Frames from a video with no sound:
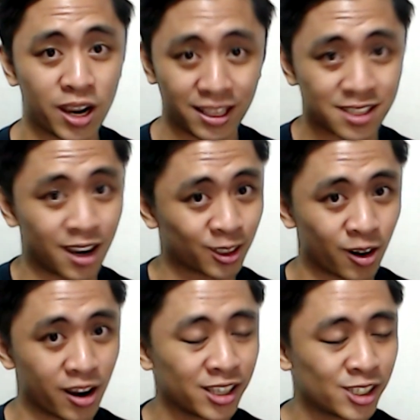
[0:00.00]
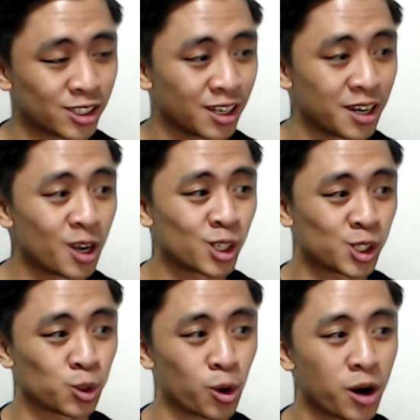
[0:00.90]
It's got Crunch,
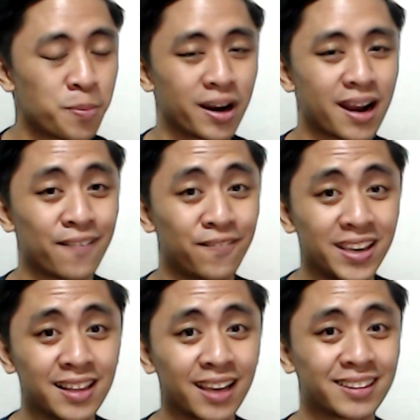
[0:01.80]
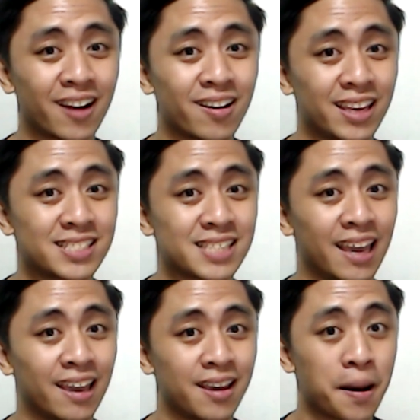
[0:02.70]
sure, but I feel like there is
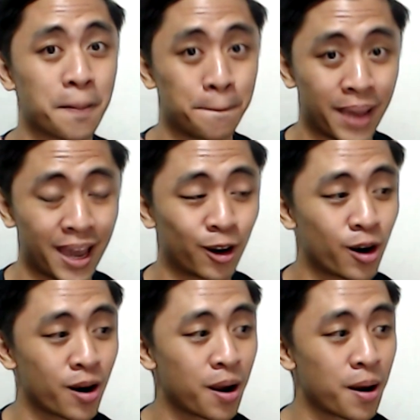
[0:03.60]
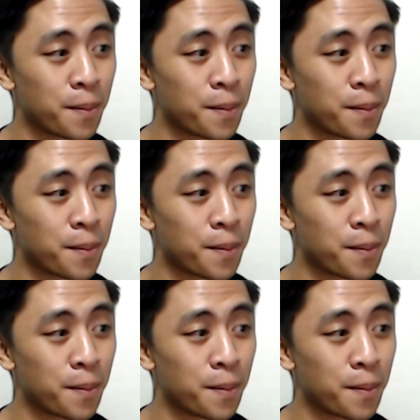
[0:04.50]
a better